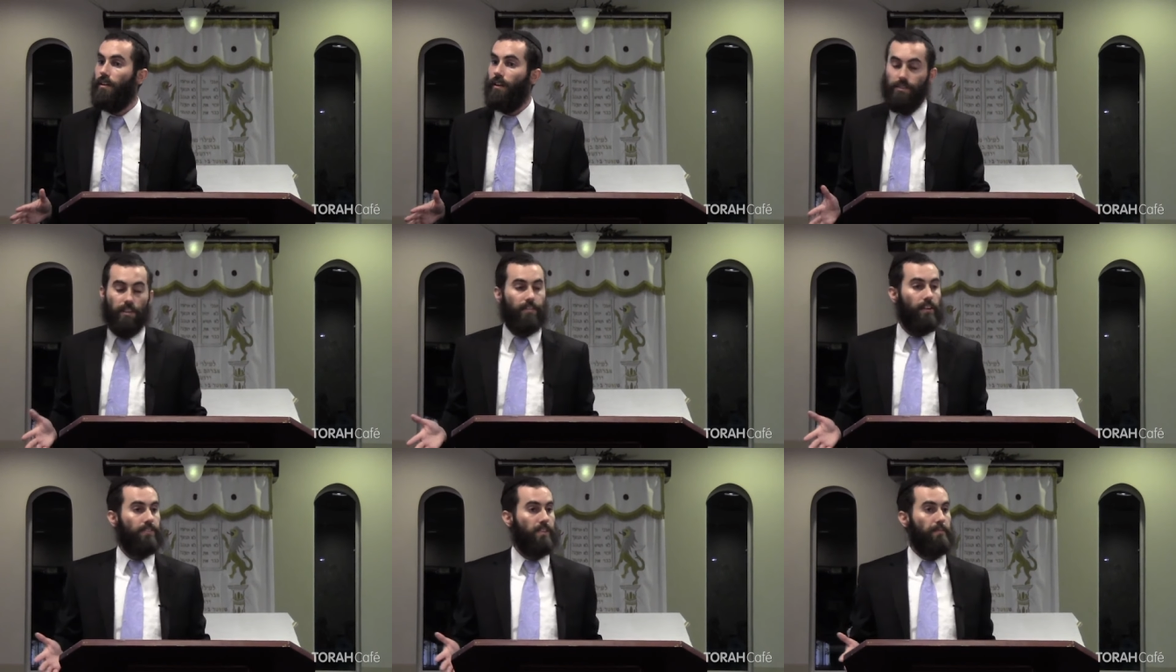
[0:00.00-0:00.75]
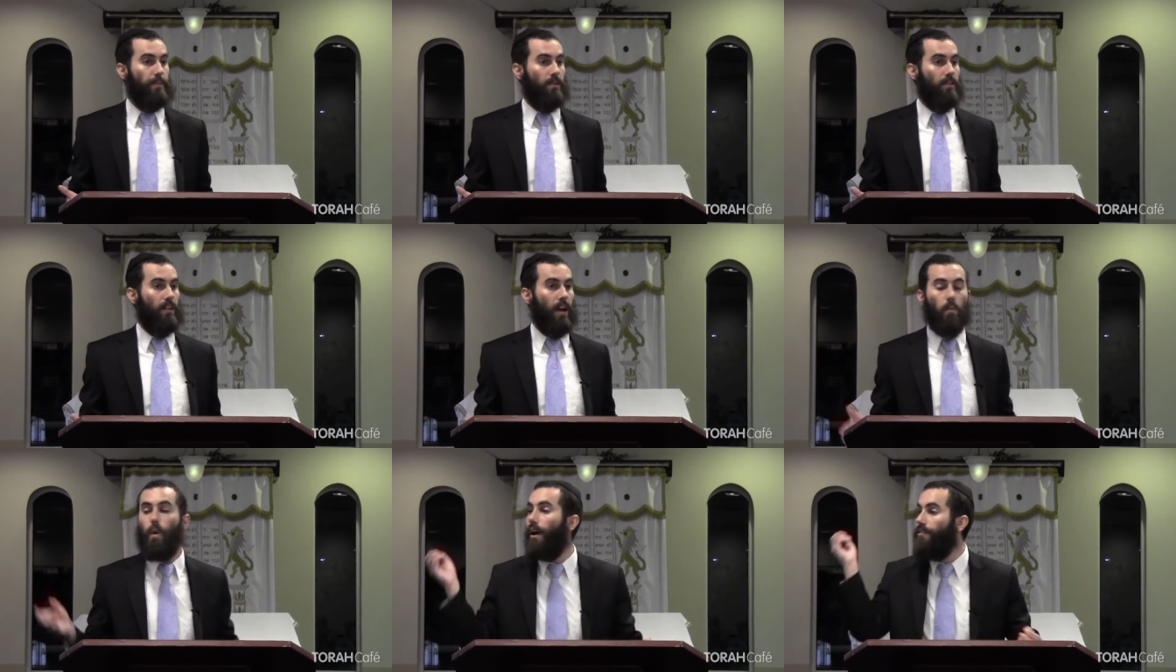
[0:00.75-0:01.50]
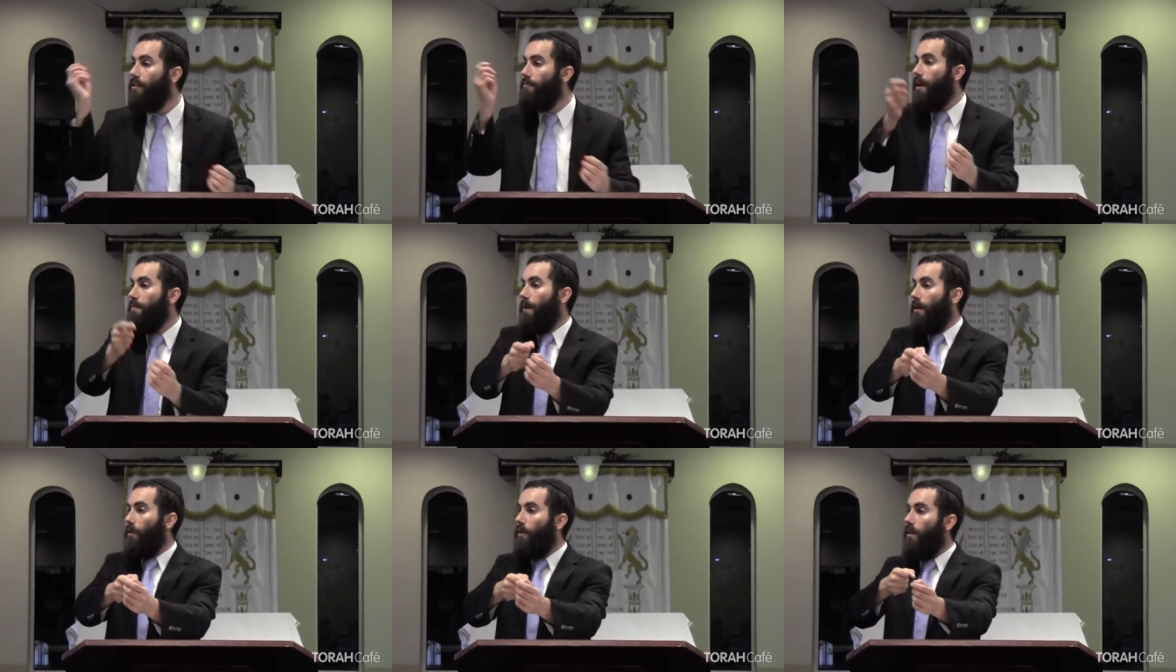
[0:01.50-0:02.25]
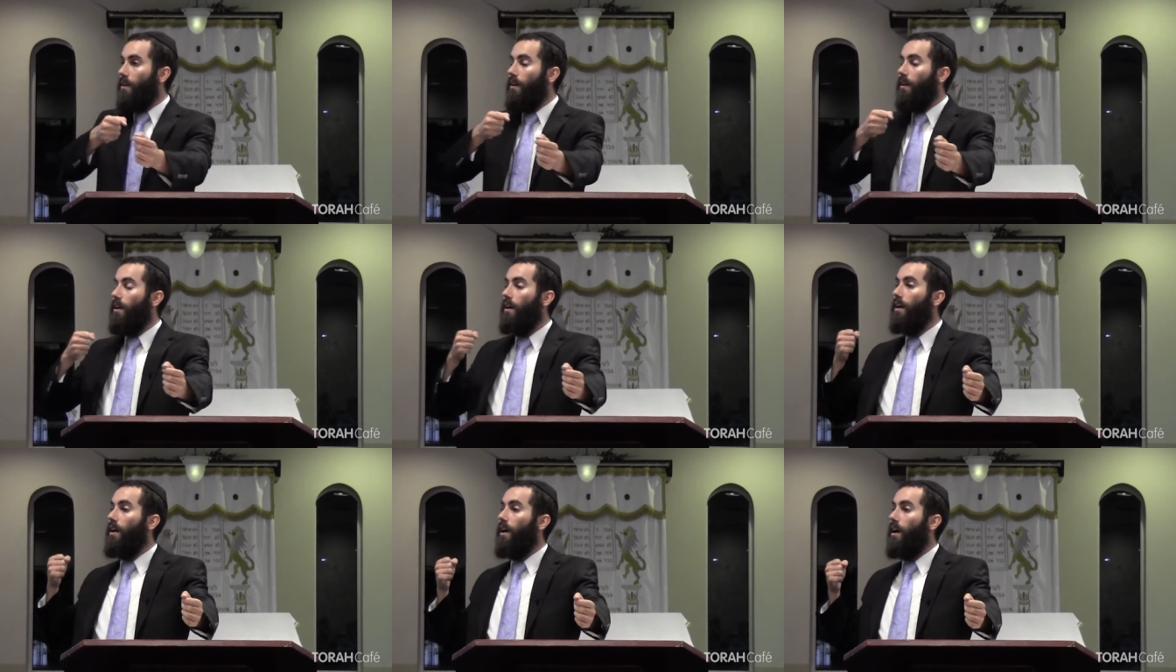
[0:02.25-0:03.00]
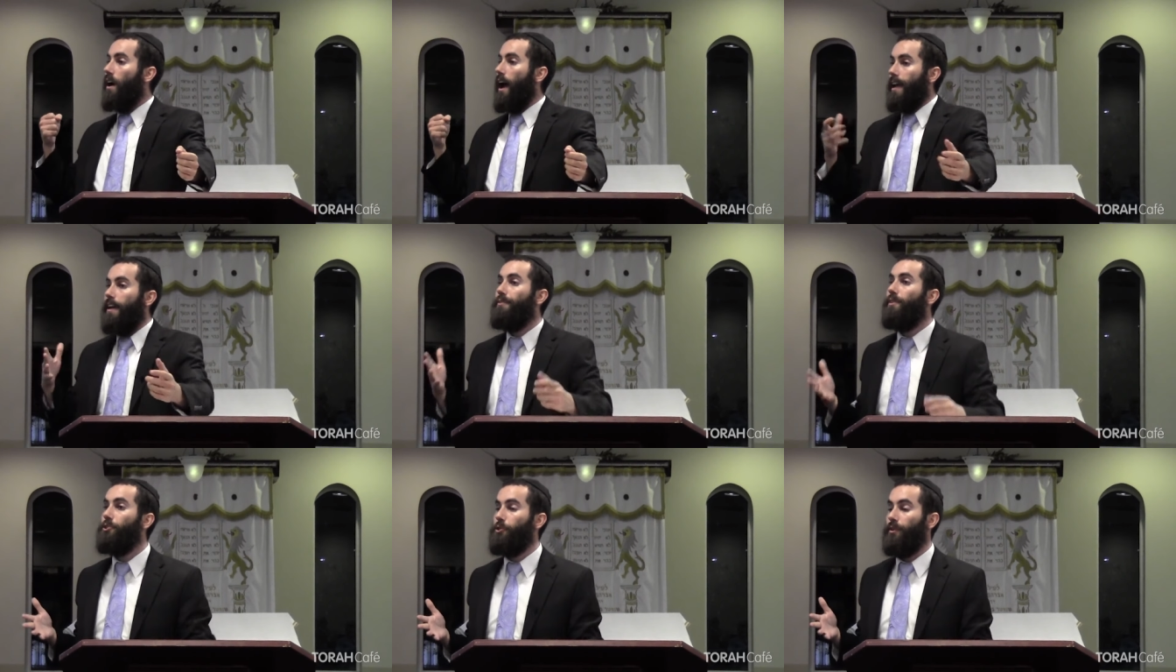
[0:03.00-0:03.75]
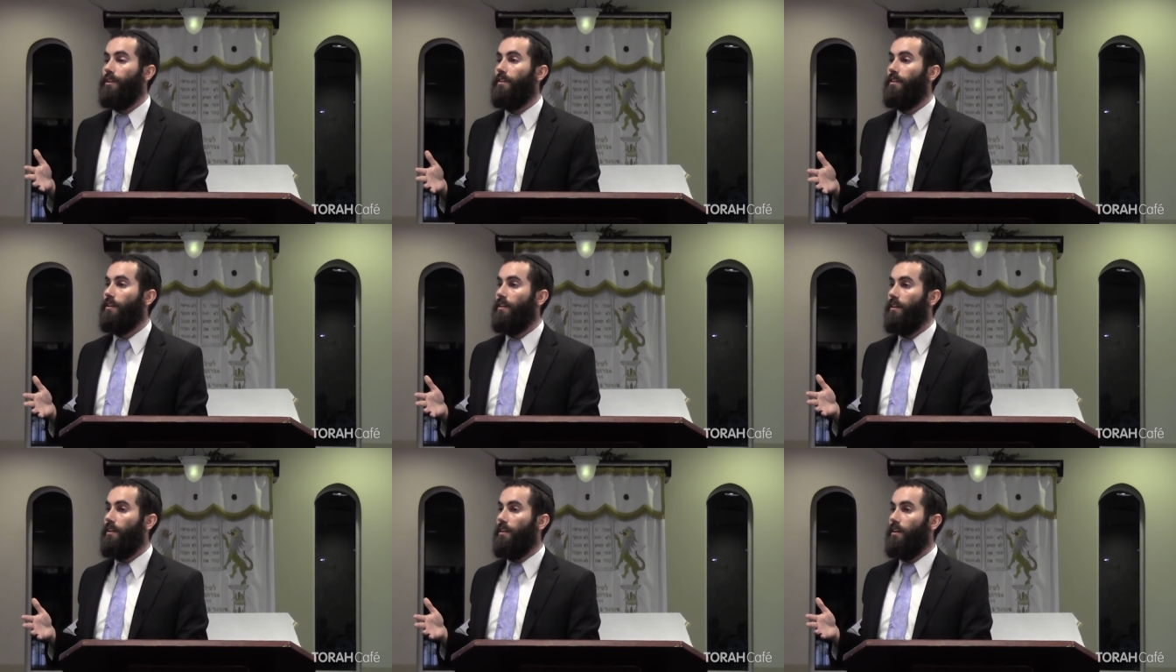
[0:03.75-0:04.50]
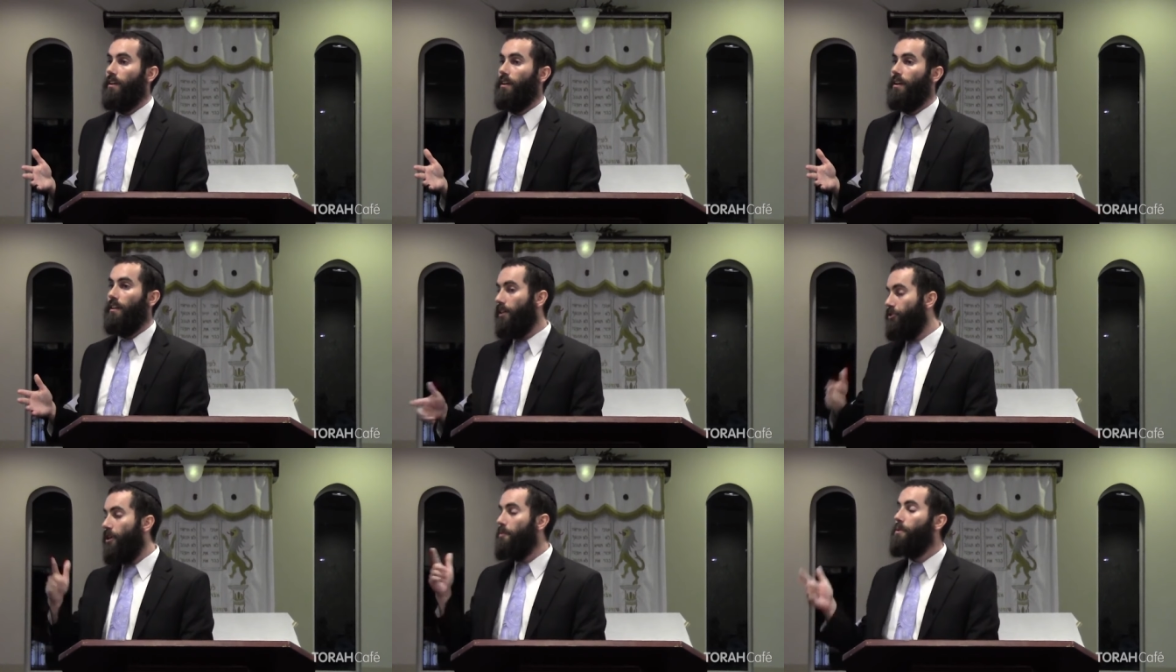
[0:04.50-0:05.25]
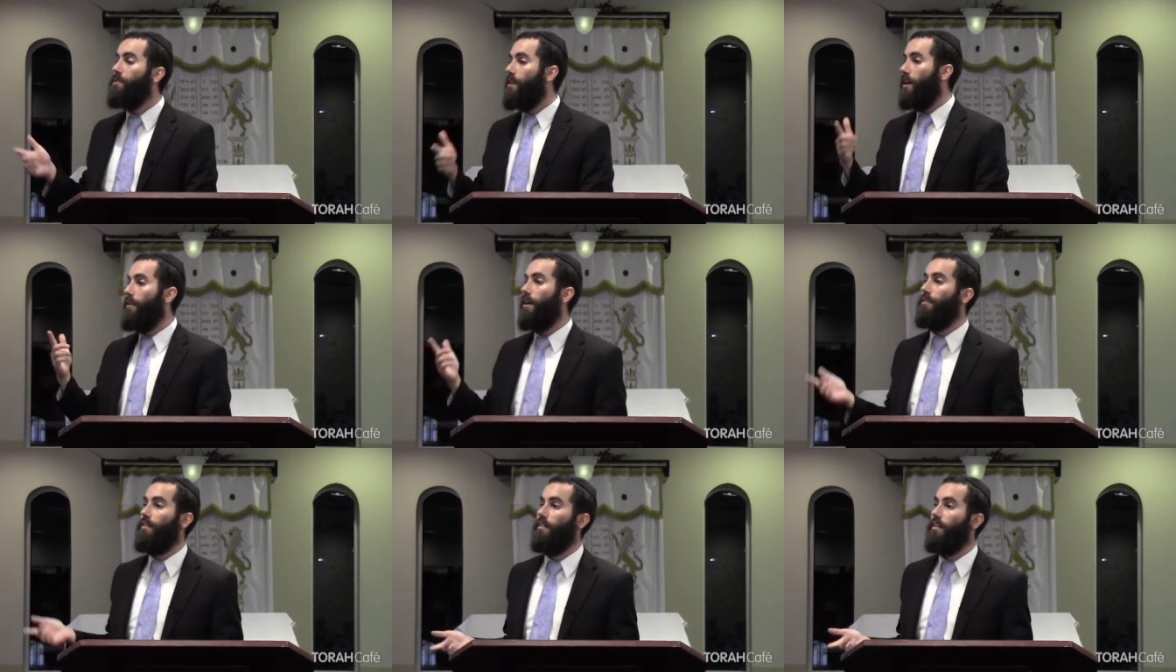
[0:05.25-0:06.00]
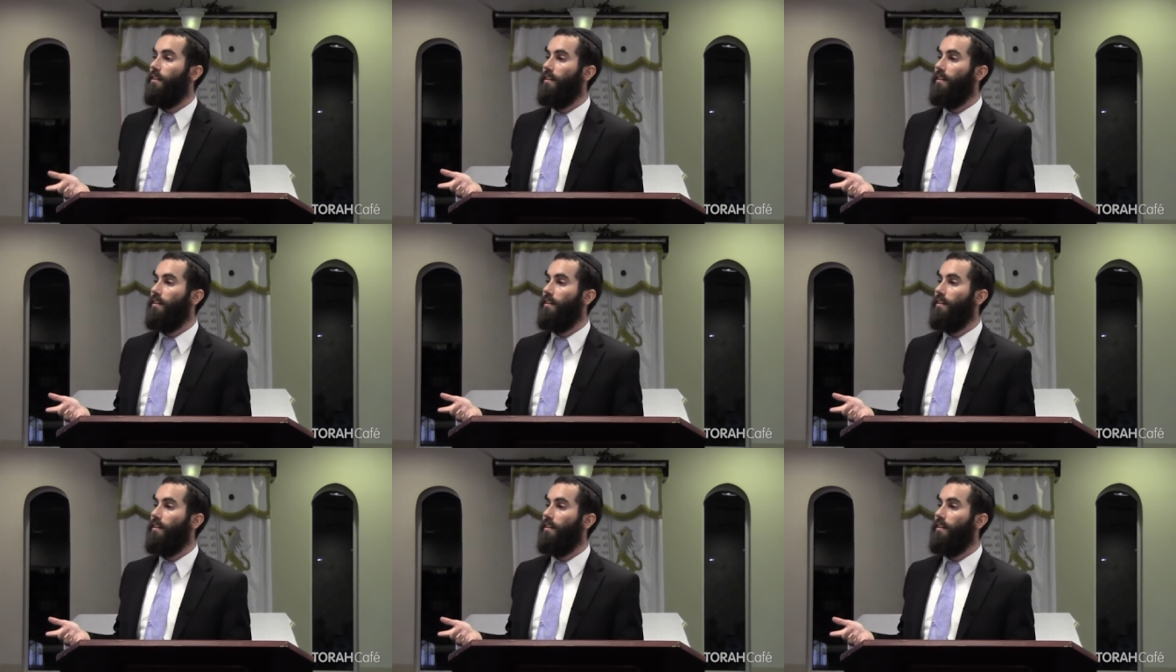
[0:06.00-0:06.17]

He said, very simple. I wind up my bow, I hit the tree, and I draw the bullseye around it.